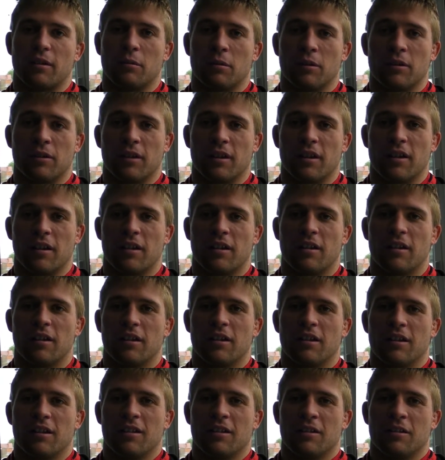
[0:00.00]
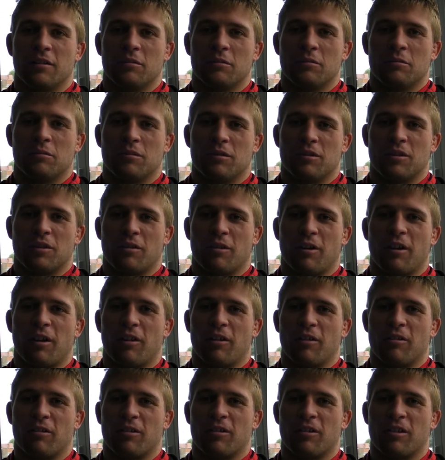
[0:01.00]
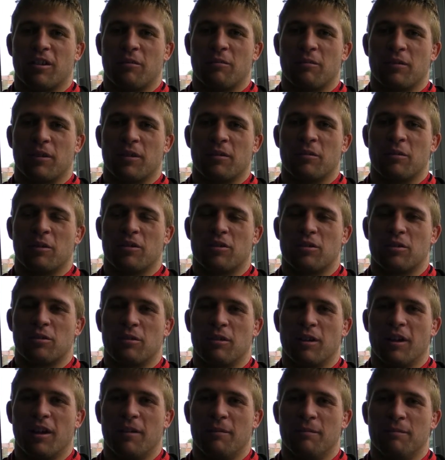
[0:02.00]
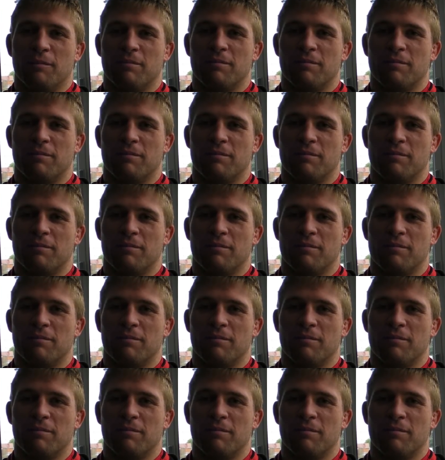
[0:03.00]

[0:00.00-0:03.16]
was a great honour and something which will